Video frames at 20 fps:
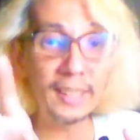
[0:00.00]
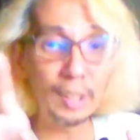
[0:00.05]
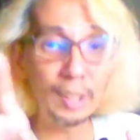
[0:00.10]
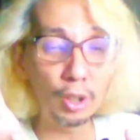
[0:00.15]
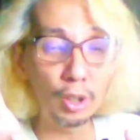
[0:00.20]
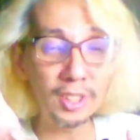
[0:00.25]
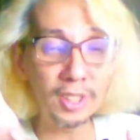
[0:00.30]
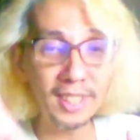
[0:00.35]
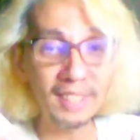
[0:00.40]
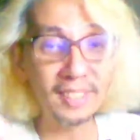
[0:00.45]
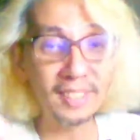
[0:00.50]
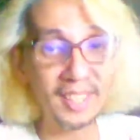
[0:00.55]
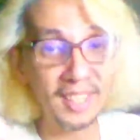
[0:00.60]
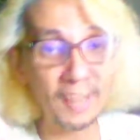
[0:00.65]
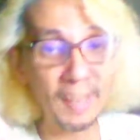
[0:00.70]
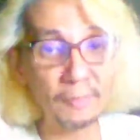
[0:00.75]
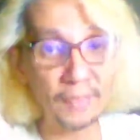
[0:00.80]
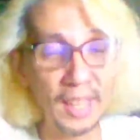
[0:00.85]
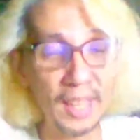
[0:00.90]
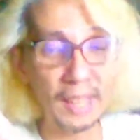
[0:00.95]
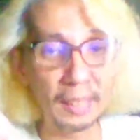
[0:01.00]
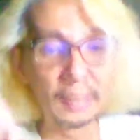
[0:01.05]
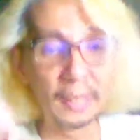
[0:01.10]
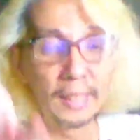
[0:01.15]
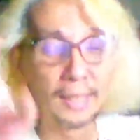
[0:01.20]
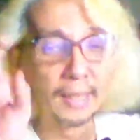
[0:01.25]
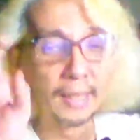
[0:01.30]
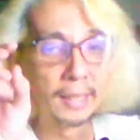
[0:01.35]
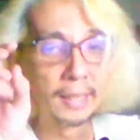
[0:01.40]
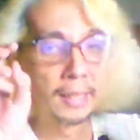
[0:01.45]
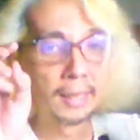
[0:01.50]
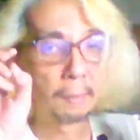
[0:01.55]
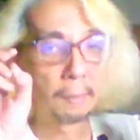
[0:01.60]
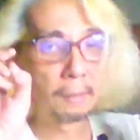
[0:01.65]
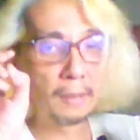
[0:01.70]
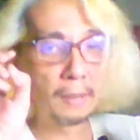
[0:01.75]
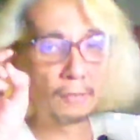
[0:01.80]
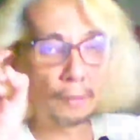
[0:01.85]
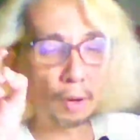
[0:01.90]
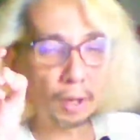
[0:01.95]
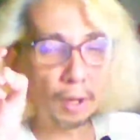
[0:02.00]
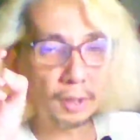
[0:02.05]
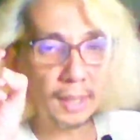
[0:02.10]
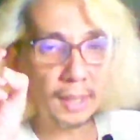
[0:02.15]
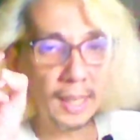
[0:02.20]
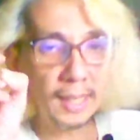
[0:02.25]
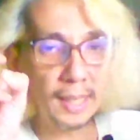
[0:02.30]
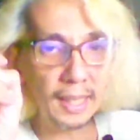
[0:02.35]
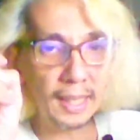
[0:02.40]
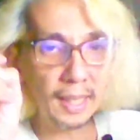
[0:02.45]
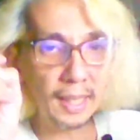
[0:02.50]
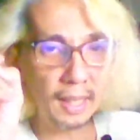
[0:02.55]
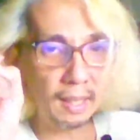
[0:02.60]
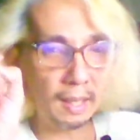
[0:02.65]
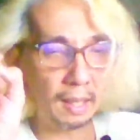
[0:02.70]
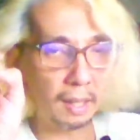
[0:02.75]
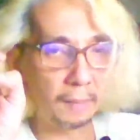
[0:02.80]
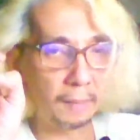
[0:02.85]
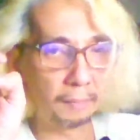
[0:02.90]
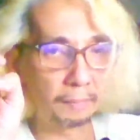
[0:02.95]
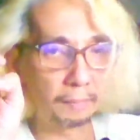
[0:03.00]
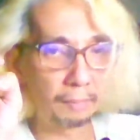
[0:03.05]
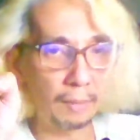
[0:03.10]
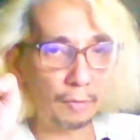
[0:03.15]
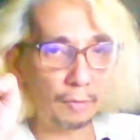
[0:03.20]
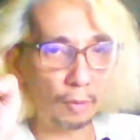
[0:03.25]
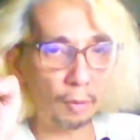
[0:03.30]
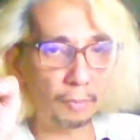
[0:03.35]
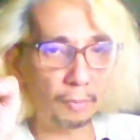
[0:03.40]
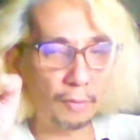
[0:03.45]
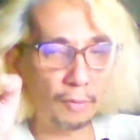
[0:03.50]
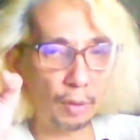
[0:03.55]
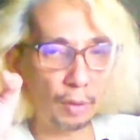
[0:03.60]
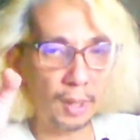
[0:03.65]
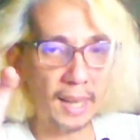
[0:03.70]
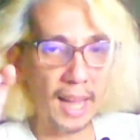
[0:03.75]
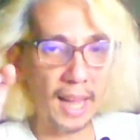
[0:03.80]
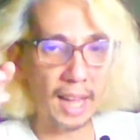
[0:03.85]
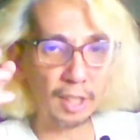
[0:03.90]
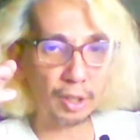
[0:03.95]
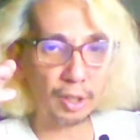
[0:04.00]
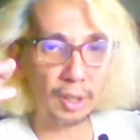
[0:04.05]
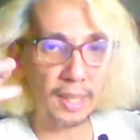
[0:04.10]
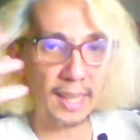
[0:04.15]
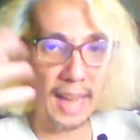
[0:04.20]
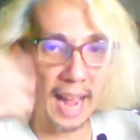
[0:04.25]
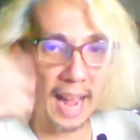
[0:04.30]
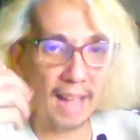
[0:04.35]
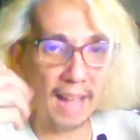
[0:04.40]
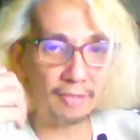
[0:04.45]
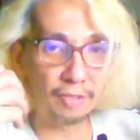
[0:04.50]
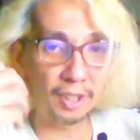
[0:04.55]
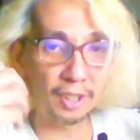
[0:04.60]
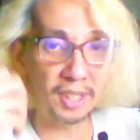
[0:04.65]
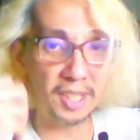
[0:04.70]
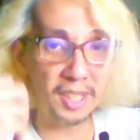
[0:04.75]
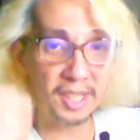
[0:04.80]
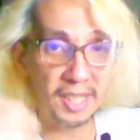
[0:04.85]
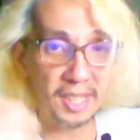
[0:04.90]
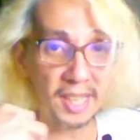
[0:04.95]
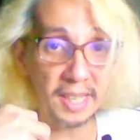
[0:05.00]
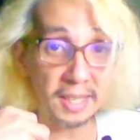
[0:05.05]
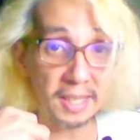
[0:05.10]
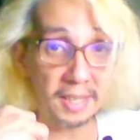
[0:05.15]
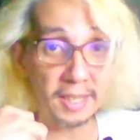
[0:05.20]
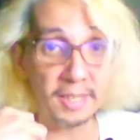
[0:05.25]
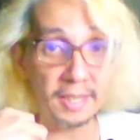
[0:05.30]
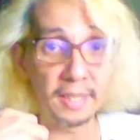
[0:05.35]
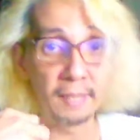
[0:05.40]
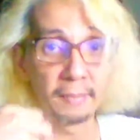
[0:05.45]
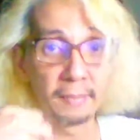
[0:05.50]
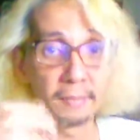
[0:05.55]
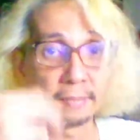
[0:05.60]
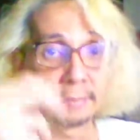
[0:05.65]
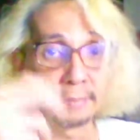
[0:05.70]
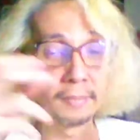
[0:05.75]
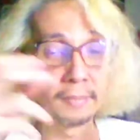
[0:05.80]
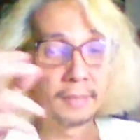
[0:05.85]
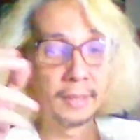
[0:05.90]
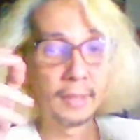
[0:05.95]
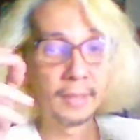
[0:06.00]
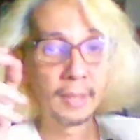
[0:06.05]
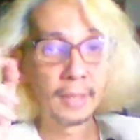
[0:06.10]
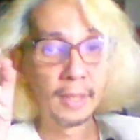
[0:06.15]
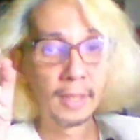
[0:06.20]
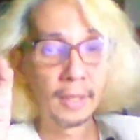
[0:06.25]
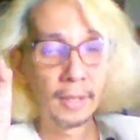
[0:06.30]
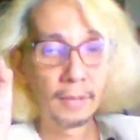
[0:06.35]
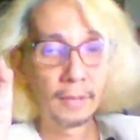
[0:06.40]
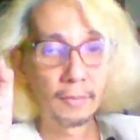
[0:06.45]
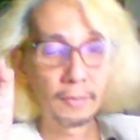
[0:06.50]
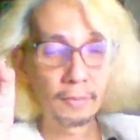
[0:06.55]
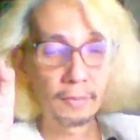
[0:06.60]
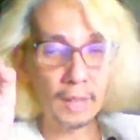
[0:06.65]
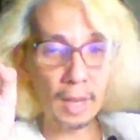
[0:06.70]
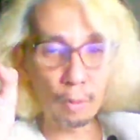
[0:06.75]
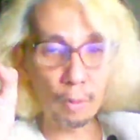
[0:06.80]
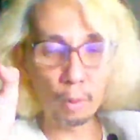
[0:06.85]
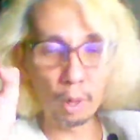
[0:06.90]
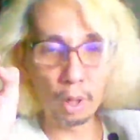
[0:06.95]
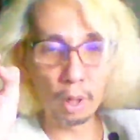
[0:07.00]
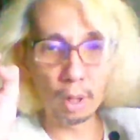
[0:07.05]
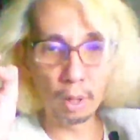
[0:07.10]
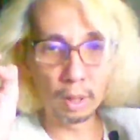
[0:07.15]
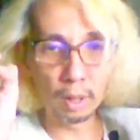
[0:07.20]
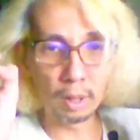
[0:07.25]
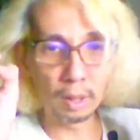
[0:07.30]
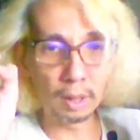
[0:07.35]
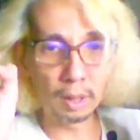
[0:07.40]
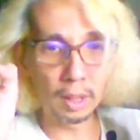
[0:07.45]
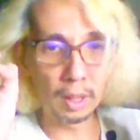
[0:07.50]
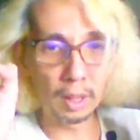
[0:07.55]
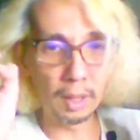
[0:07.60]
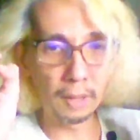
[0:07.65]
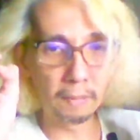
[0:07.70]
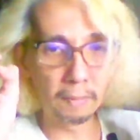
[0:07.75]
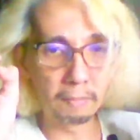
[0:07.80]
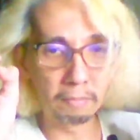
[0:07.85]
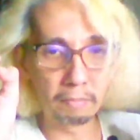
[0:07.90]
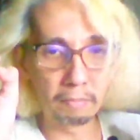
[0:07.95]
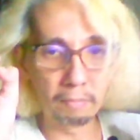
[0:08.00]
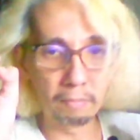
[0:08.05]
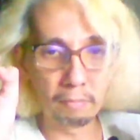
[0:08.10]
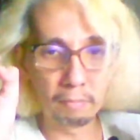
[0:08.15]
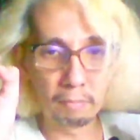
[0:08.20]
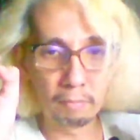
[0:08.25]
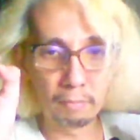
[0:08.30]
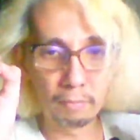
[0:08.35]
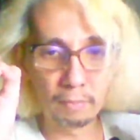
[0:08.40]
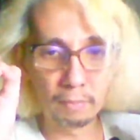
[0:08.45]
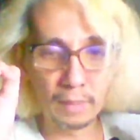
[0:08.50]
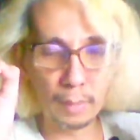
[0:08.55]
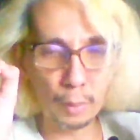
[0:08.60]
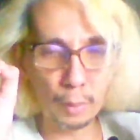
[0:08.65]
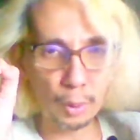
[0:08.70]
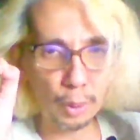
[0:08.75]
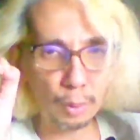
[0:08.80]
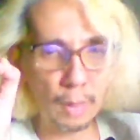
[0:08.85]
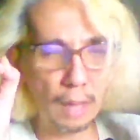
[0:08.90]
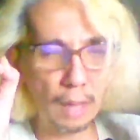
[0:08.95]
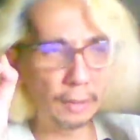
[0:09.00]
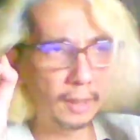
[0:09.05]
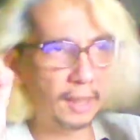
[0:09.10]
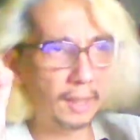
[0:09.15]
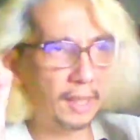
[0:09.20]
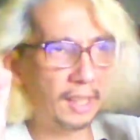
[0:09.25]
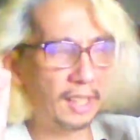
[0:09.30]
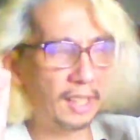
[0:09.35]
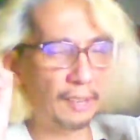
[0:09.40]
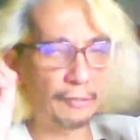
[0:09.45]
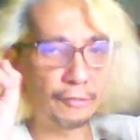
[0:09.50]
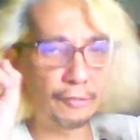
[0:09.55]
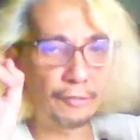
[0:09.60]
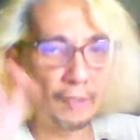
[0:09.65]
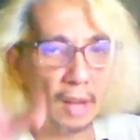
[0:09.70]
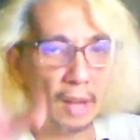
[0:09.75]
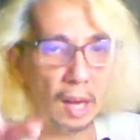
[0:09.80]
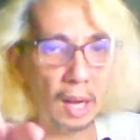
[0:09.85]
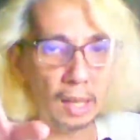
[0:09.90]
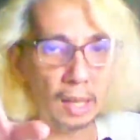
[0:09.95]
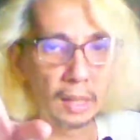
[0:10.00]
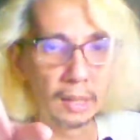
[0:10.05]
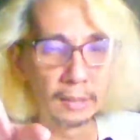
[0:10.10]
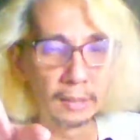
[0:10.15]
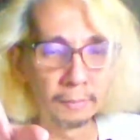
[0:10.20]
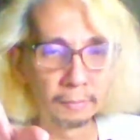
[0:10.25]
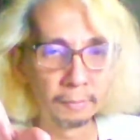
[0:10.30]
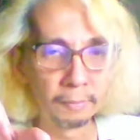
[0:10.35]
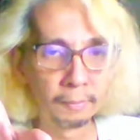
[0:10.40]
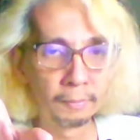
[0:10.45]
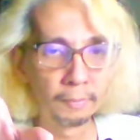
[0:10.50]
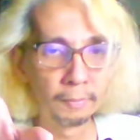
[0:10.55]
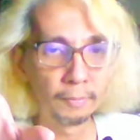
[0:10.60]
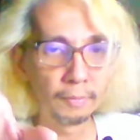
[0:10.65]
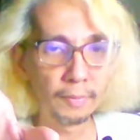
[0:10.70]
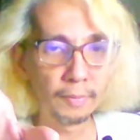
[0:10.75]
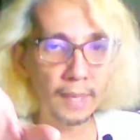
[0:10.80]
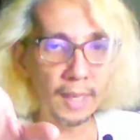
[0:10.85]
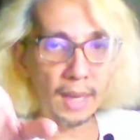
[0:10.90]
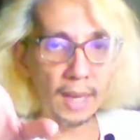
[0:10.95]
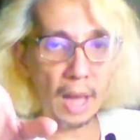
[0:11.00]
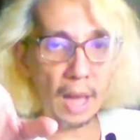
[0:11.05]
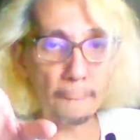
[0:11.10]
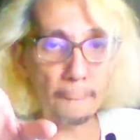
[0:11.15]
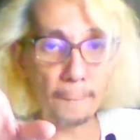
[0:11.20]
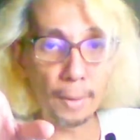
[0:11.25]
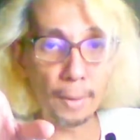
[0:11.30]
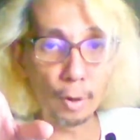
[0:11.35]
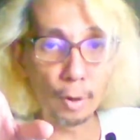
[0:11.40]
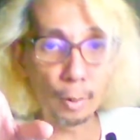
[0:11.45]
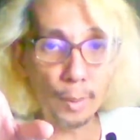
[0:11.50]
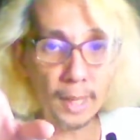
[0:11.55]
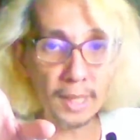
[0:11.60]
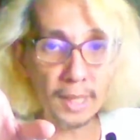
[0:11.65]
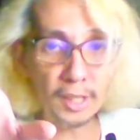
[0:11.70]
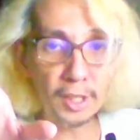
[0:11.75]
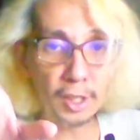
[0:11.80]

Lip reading: said the same thing. Before they actually had the disease, they were surrounded in a fog. Then a parade